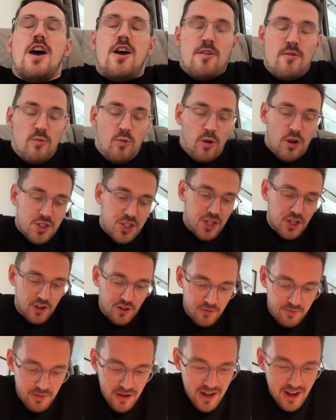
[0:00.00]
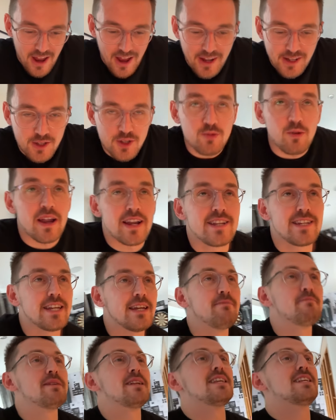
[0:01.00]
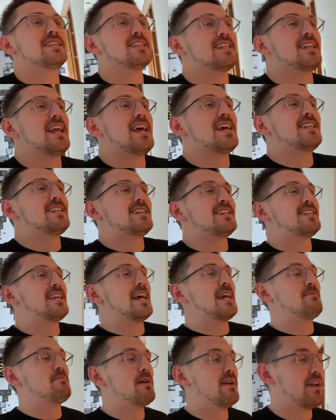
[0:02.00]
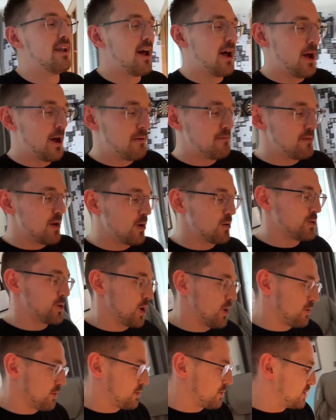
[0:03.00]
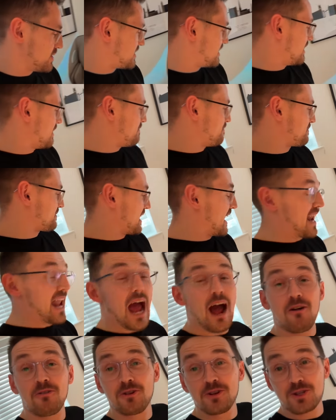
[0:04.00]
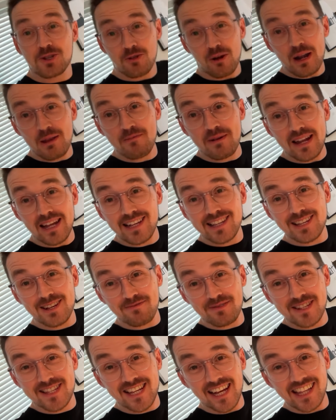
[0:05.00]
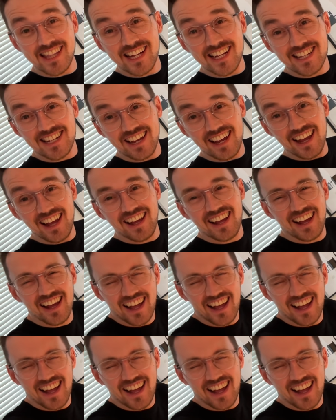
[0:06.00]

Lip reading: And what should have been a 20 minutes later segment, no joke, was an hour and 20 minutes I've been sat in that chair.